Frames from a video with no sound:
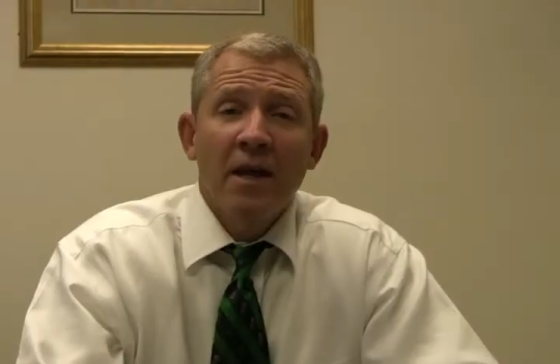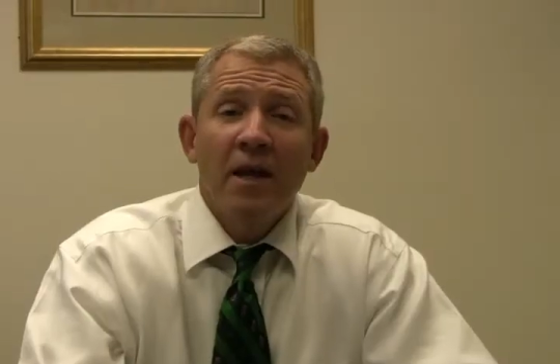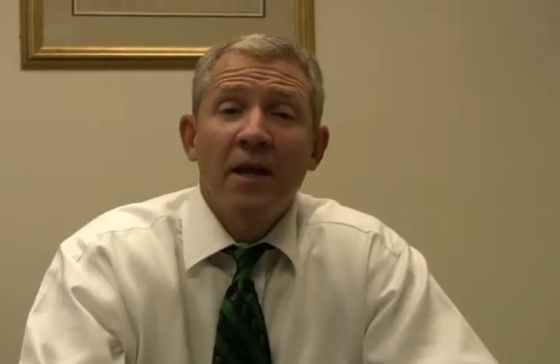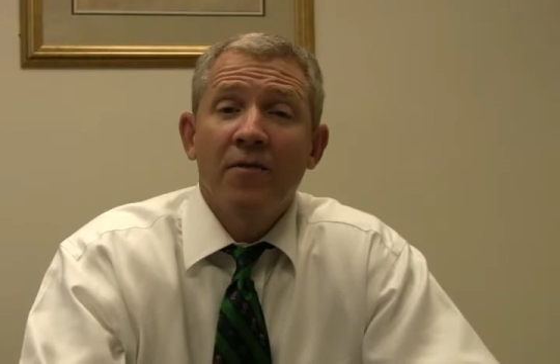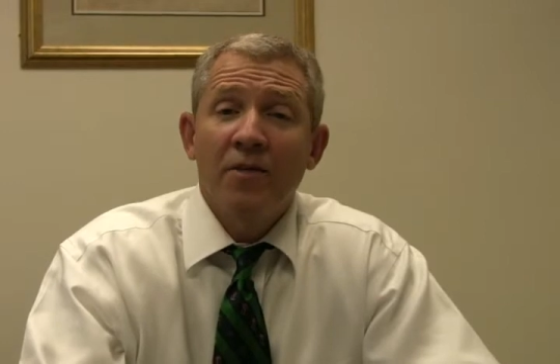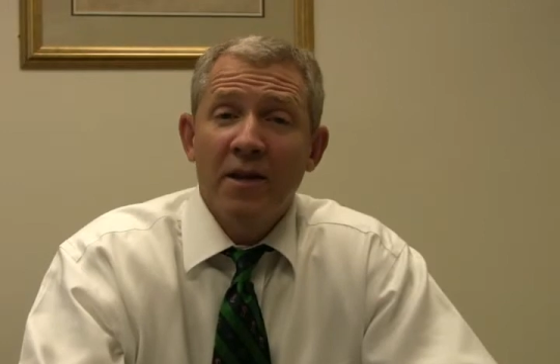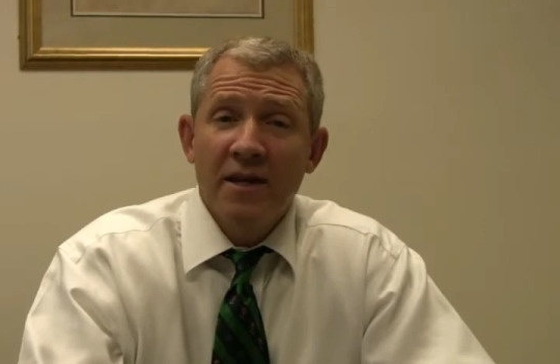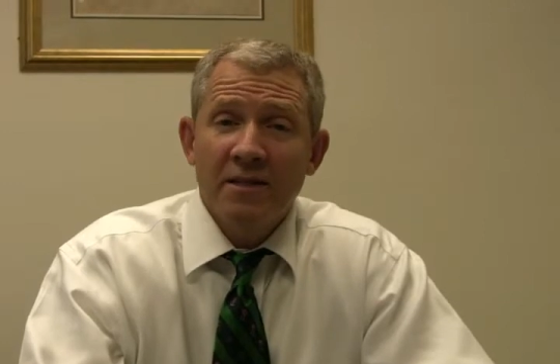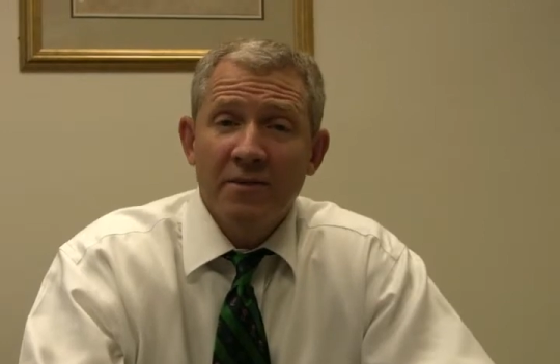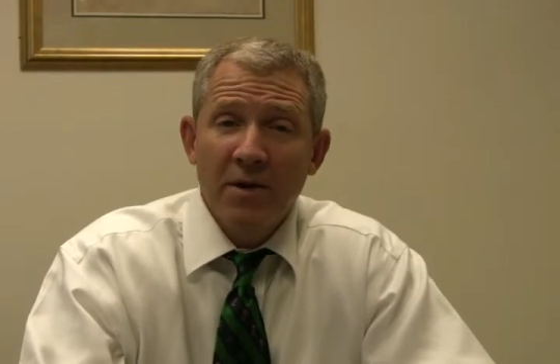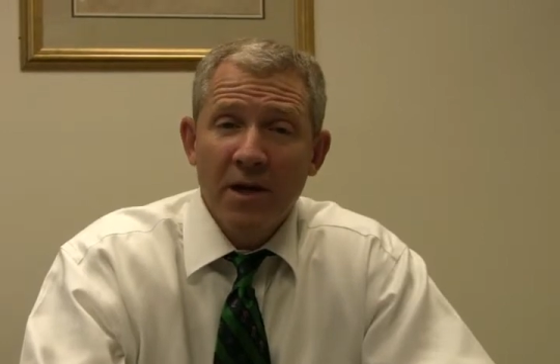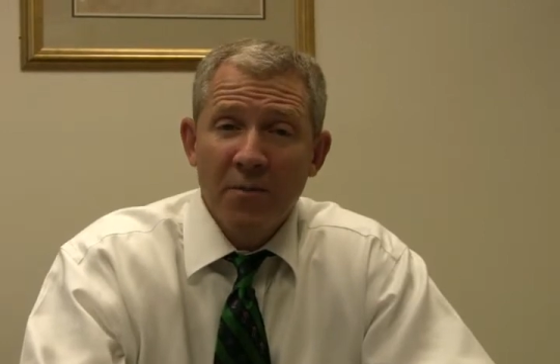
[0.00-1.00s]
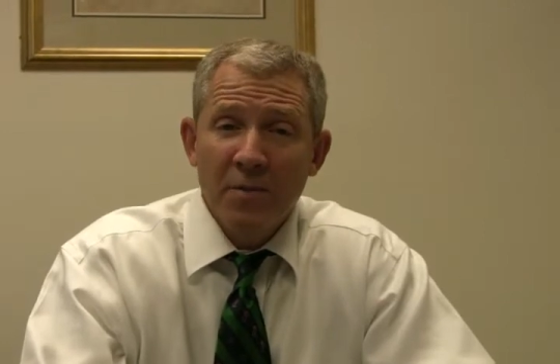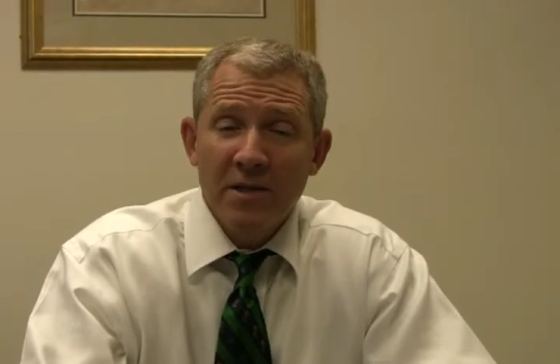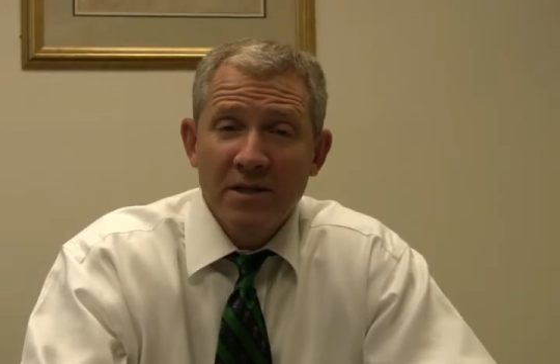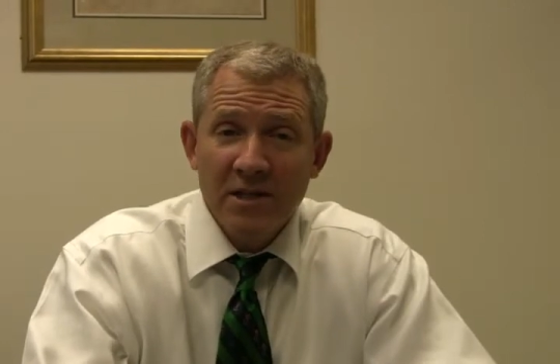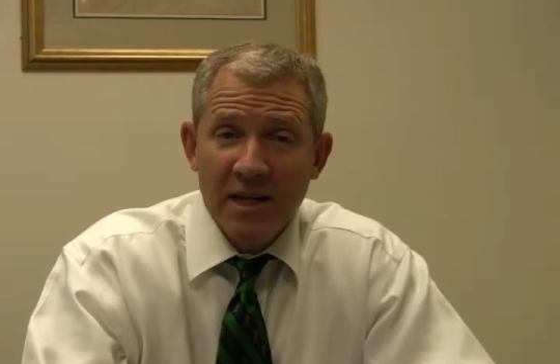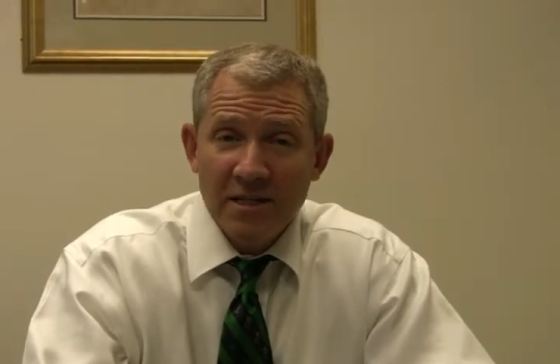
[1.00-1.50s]
If you need some help in
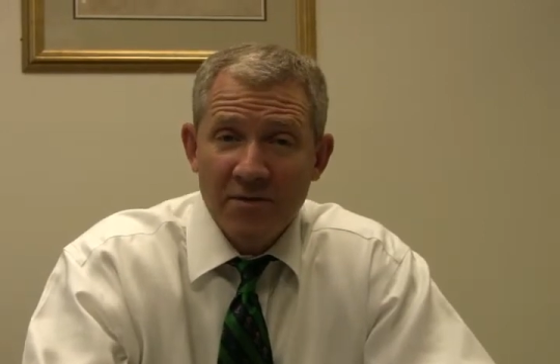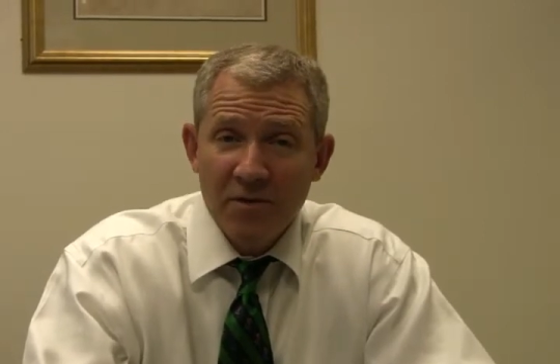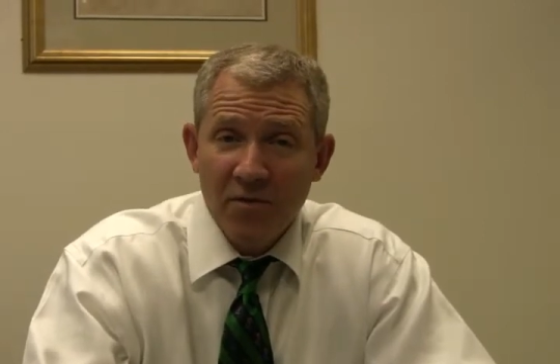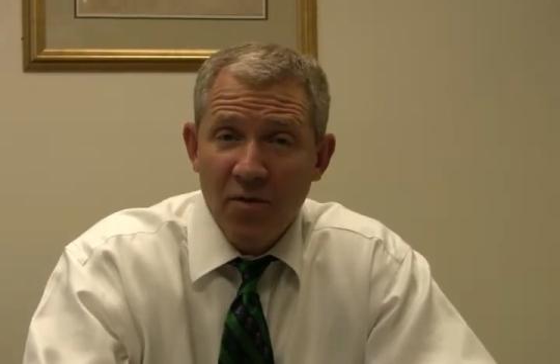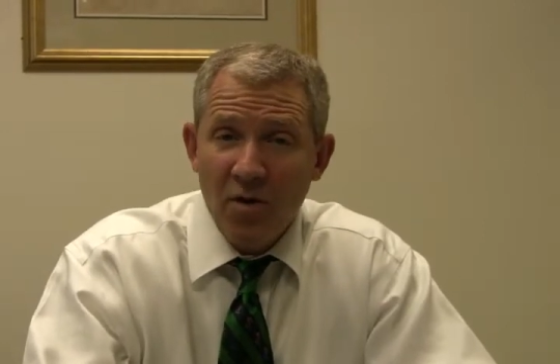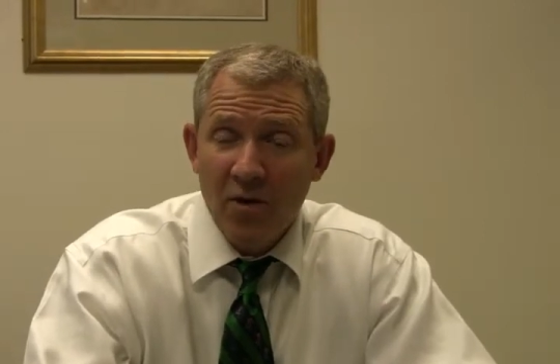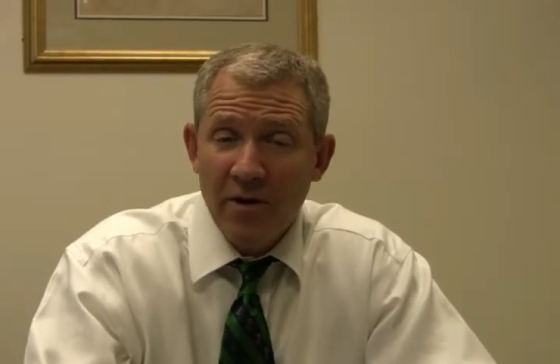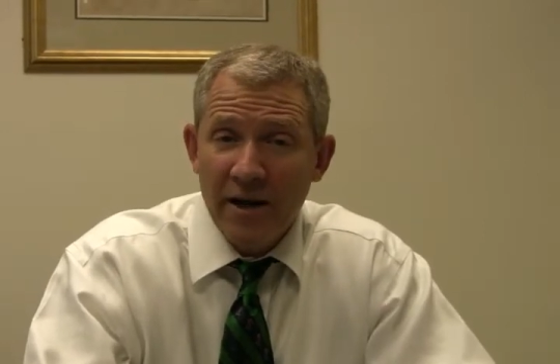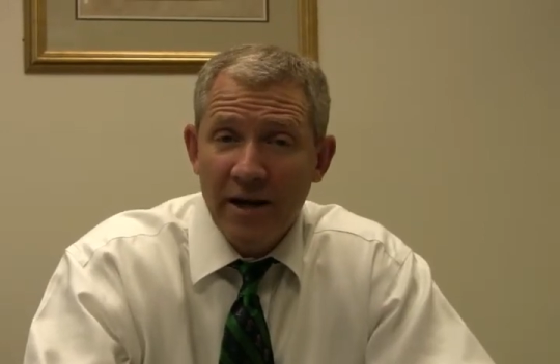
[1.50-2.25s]
the Jacksonville, Florida